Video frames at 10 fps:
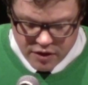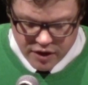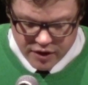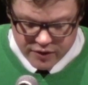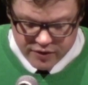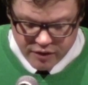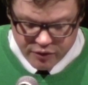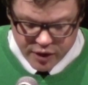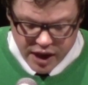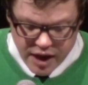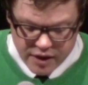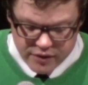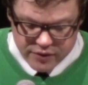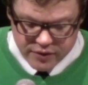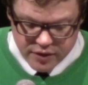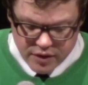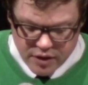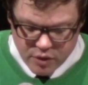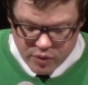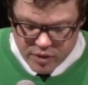The unsuffering ends
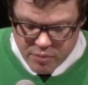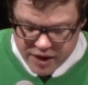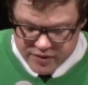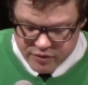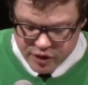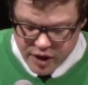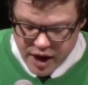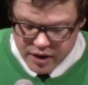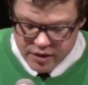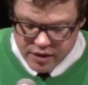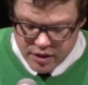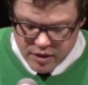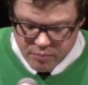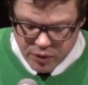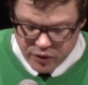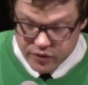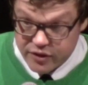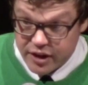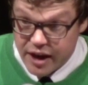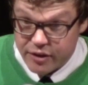when the mess of your head pulls
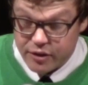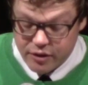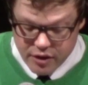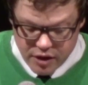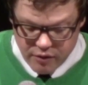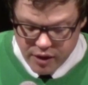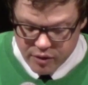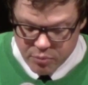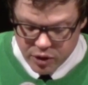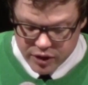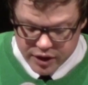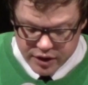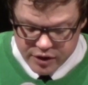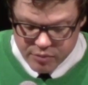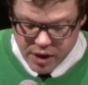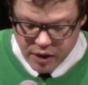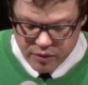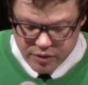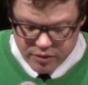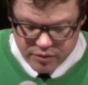together around a bullet in your
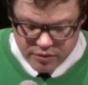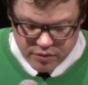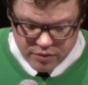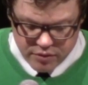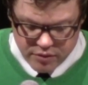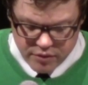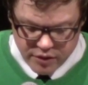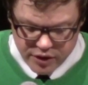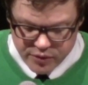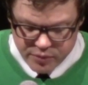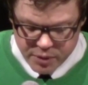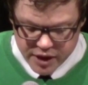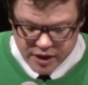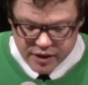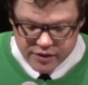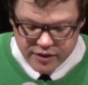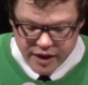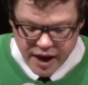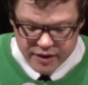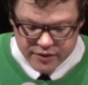mouth. You spit it into
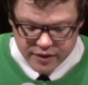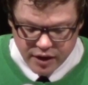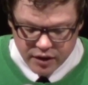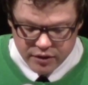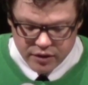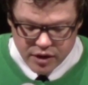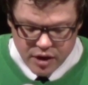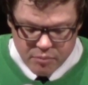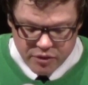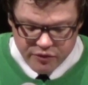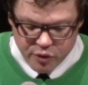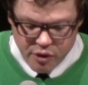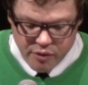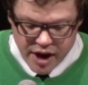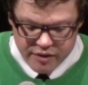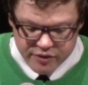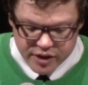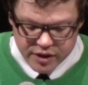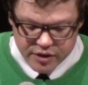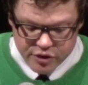dad's gun before
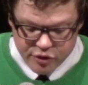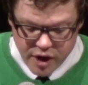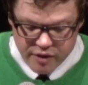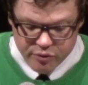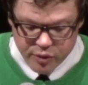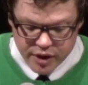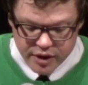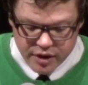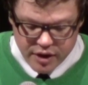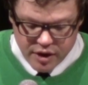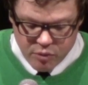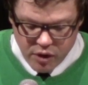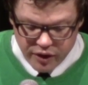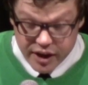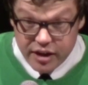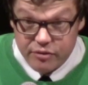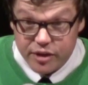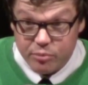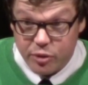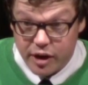arriving in the driveway while the
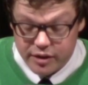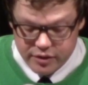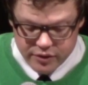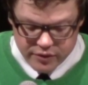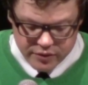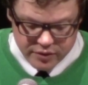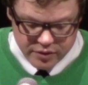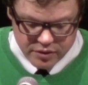evening brightens,